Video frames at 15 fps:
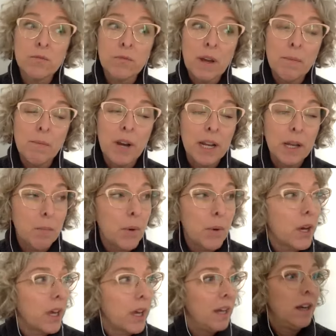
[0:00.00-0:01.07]
I'm writing a
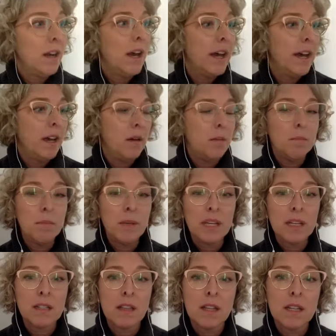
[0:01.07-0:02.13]
book, and
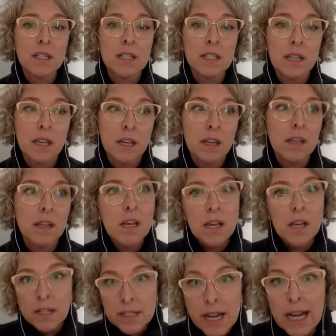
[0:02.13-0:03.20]
because of the
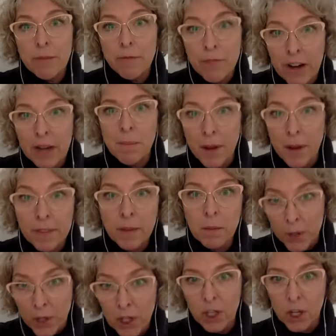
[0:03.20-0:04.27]
time frame on the
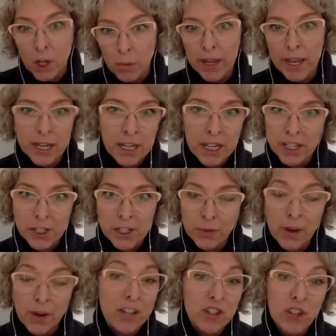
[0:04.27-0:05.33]
book, we had to get to,
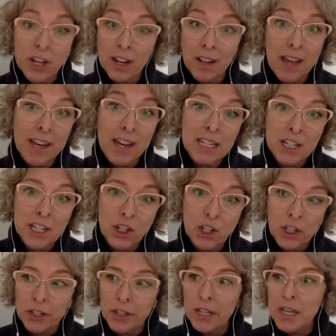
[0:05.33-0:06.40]
I shot a lot of
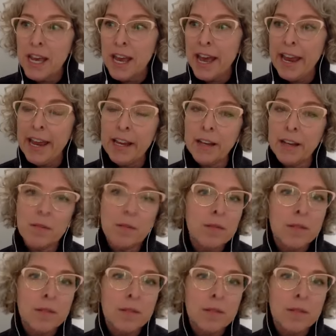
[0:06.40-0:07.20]
digital, and